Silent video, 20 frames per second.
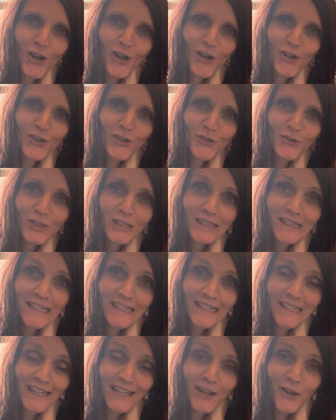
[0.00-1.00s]

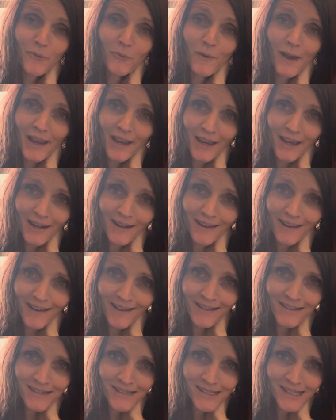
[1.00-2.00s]
kundalini
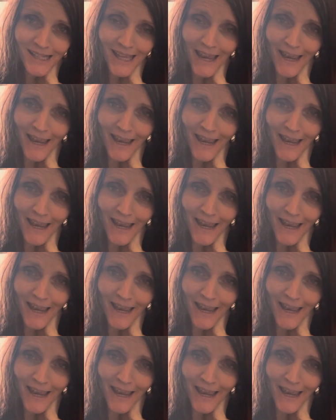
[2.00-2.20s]
awakenings